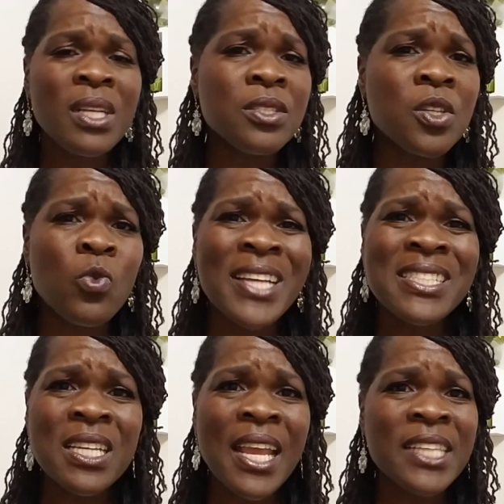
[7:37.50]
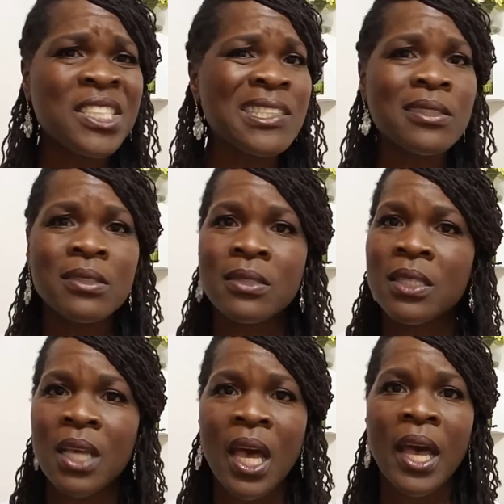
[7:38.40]
So resignation,
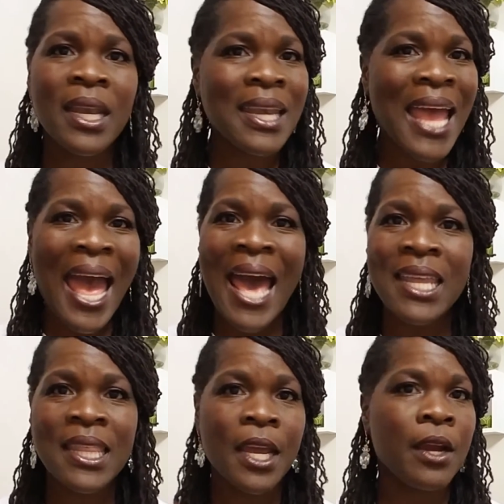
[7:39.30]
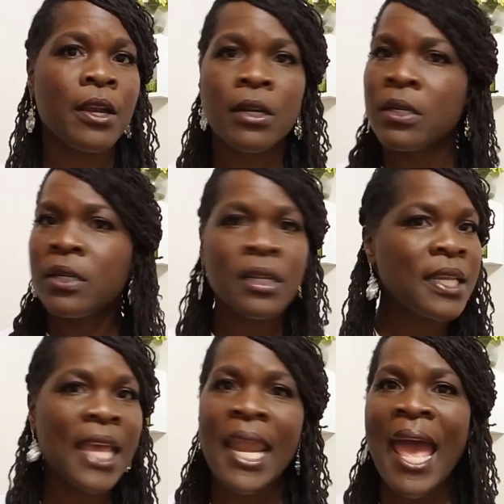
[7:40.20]
cut out of there.
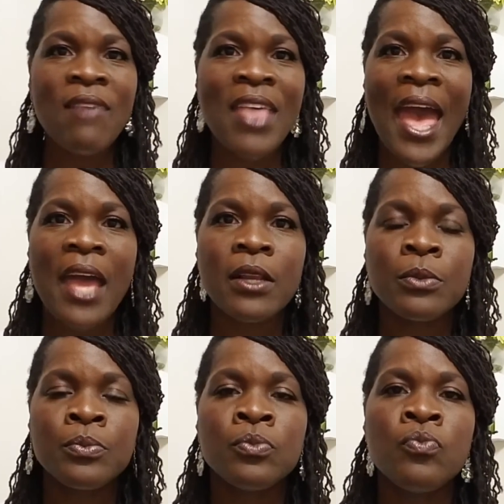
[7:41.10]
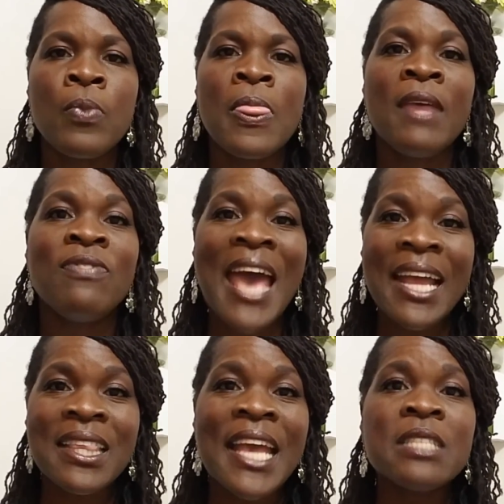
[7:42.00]
Can't have that.
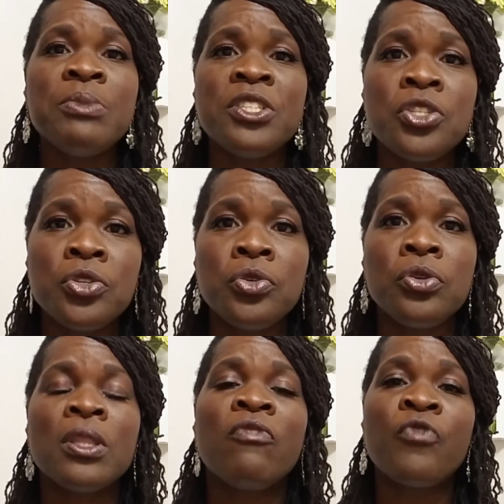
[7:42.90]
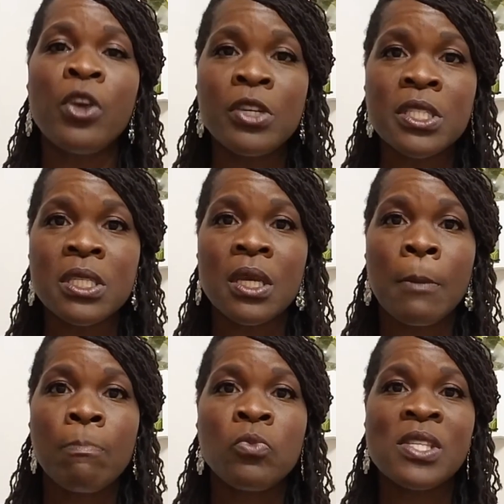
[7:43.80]
That takes me to the first
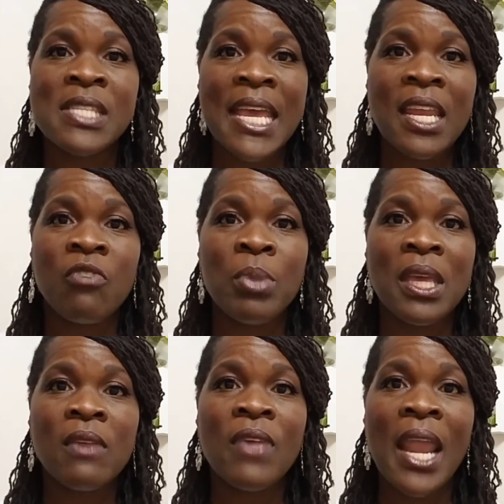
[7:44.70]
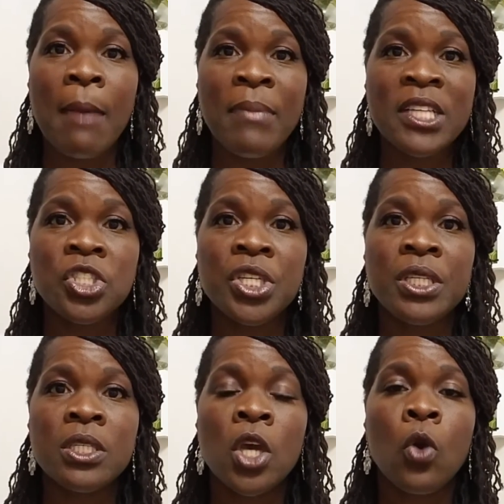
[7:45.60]
state of being that I
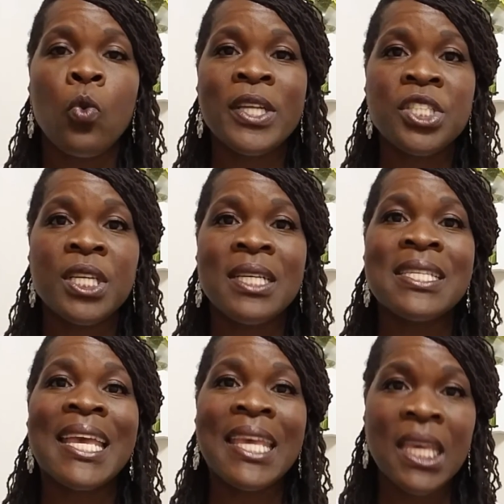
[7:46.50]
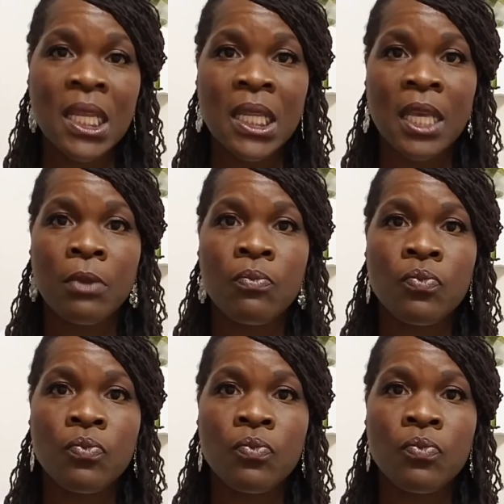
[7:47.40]
mentioned, which is healing.